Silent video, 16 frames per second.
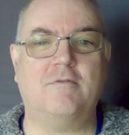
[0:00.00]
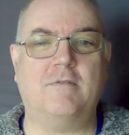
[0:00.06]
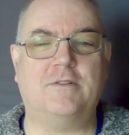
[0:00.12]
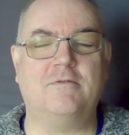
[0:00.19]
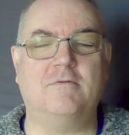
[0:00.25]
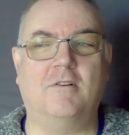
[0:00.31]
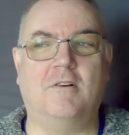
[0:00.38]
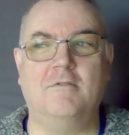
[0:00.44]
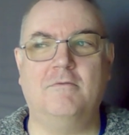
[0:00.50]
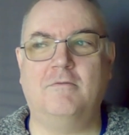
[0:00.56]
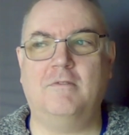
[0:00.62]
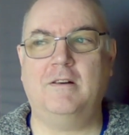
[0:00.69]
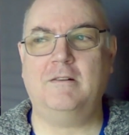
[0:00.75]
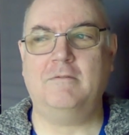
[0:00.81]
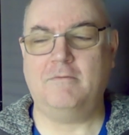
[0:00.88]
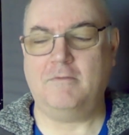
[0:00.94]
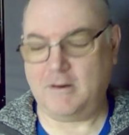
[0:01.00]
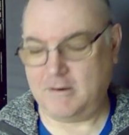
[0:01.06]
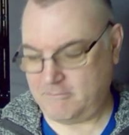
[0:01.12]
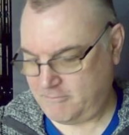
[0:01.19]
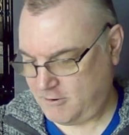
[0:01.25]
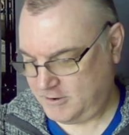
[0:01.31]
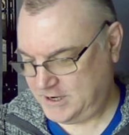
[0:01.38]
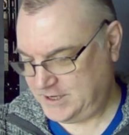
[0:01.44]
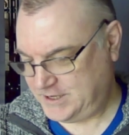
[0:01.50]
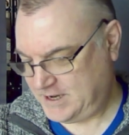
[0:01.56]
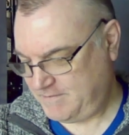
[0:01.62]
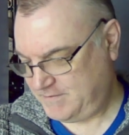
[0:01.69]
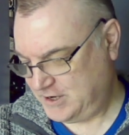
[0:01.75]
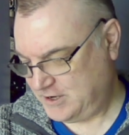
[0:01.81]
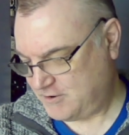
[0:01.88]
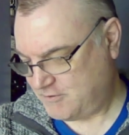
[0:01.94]
That's all right. Rocky's
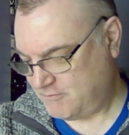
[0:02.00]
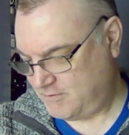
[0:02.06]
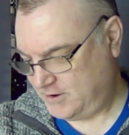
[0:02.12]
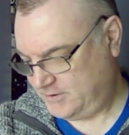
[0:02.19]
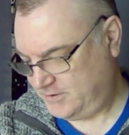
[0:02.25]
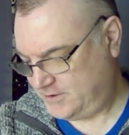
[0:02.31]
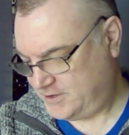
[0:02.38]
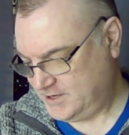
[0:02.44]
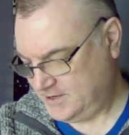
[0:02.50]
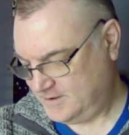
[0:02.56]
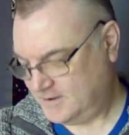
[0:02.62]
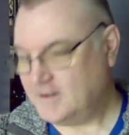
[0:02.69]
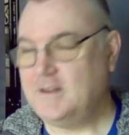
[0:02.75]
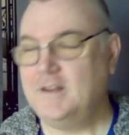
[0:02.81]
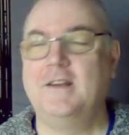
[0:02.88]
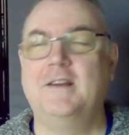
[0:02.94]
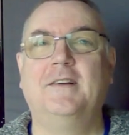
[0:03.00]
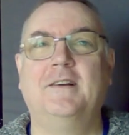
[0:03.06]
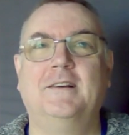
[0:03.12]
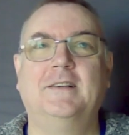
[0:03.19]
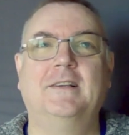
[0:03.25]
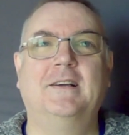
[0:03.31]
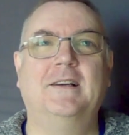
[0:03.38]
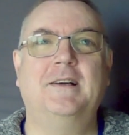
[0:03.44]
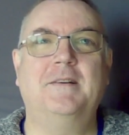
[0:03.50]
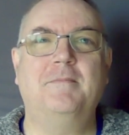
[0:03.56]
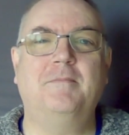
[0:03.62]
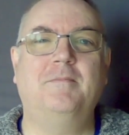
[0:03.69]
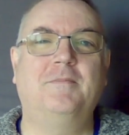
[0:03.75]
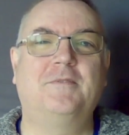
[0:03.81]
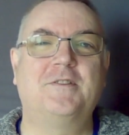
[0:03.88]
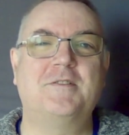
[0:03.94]
having a grunt. Um,
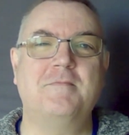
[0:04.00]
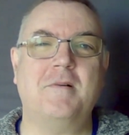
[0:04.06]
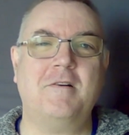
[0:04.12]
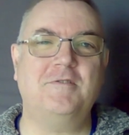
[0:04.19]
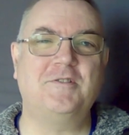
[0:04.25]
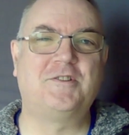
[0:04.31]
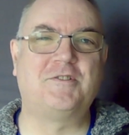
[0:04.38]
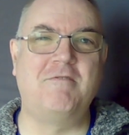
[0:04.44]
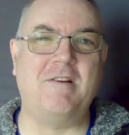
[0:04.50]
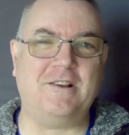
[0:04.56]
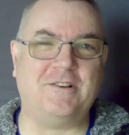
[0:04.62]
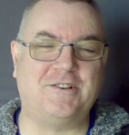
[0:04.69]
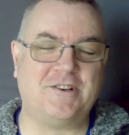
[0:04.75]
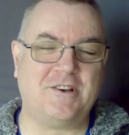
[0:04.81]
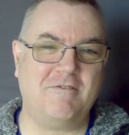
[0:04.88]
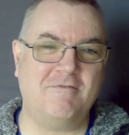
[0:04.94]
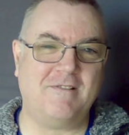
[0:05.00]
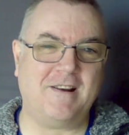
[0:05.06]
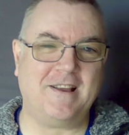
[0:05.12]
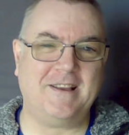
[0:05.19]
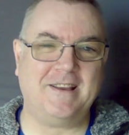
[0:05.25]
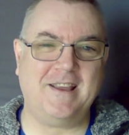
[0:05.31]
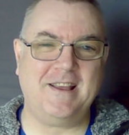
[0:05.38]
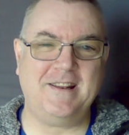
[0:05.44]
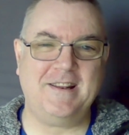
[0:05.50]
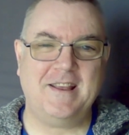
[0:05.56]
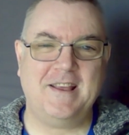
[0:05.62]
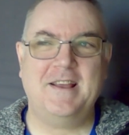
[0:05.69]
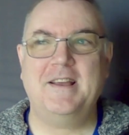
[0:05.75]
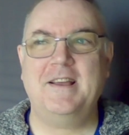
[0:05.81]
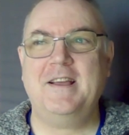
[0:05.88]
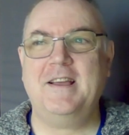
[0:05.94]
tomorrow's retro ranking
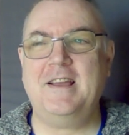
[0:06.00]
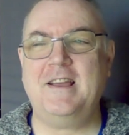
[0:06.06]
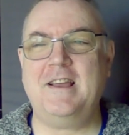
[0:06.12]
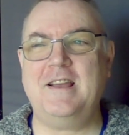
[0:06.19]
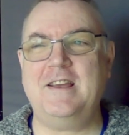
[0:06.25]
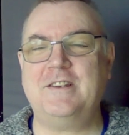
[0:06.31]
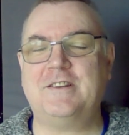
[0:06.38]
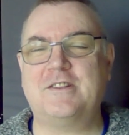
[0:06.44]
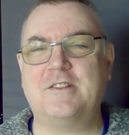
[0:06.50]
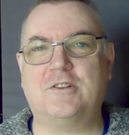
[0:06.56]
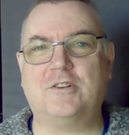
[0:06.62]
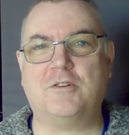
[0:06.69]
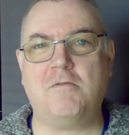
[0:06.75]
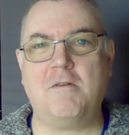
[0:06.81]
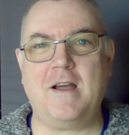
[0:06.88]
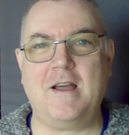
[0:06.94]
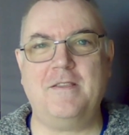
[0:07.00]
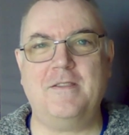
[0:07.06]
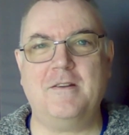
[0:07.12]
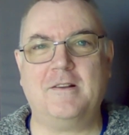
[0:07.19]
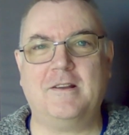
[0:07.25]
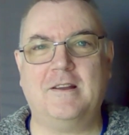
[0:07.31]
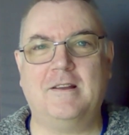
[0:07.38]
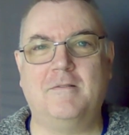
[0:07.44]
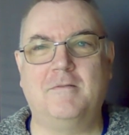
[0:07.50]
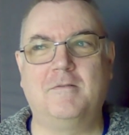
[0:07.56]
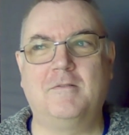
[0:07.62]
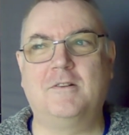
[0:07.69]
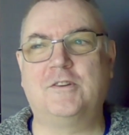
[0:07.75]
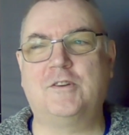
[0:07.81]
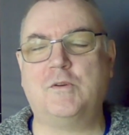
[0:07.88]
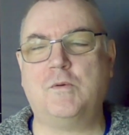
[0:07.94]
is the twat the
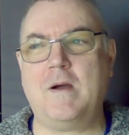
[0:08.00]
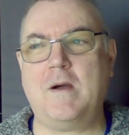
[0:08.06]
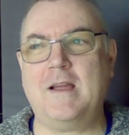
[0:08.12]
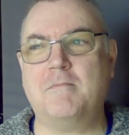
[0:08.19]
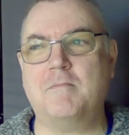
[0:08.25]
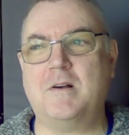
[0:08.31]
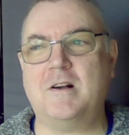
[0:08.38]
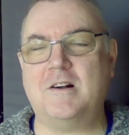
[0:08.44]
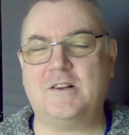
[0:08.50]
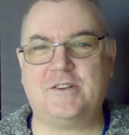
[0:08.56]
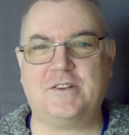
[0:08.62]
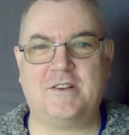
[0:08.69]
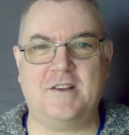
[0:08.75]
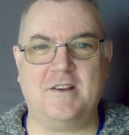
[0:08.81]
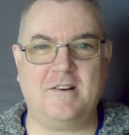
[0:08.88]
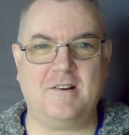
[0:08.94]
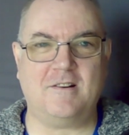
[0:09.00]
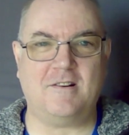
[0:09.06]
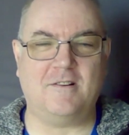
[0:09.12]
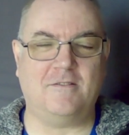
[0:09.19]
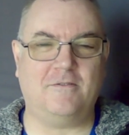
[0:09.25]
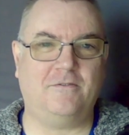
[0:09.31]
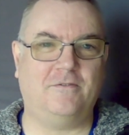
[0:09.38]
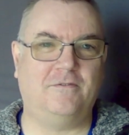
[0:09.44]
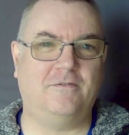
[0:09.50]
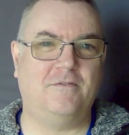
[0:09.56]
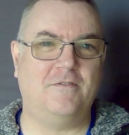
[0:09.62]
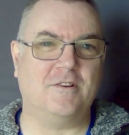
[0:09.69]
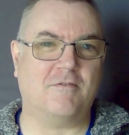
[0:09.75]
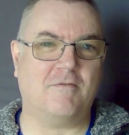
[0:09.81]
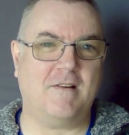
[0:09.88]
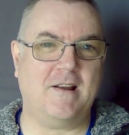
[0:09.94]
twang master of
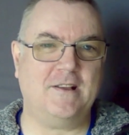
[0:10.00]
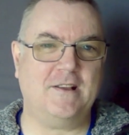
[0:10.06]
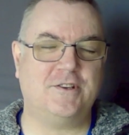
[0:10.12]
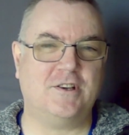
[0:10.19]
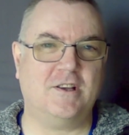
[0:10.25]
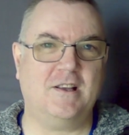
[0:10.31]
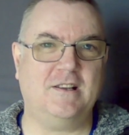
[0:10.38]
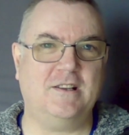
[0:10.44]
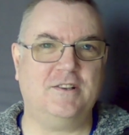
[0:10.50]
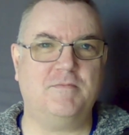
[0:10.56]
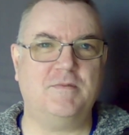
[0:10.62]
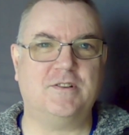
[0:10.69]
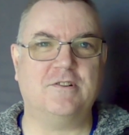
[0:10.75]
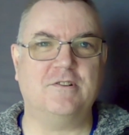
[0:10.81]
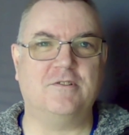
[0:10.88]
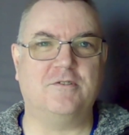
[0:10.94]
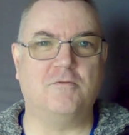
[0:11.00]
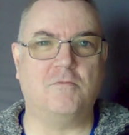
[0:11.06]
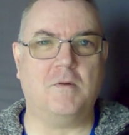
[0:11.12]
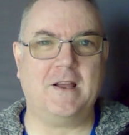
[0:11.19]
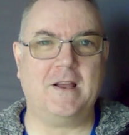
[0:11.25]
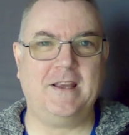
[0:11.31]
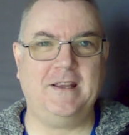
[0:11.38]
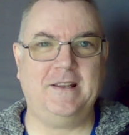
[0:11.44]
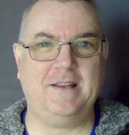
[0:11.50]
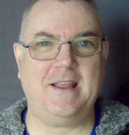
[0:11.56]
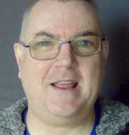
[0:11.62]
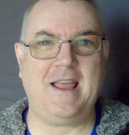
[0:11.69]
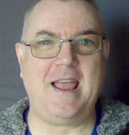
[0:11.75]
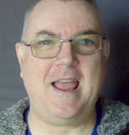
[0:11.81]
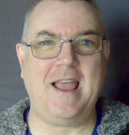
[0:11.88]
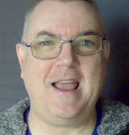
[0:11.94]
the Gretsch, and it's Mr. Duane
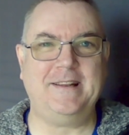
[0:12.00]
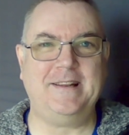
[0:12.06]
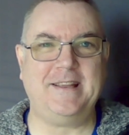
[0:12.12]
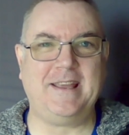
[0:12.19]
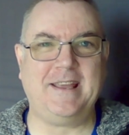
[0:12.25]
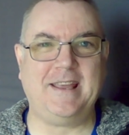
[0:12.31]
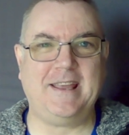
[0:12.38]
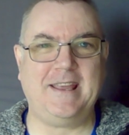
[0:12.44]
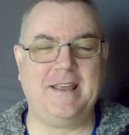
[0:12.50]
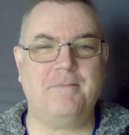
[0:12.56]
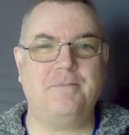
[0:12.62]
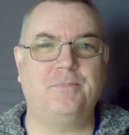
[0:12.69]
Eddy.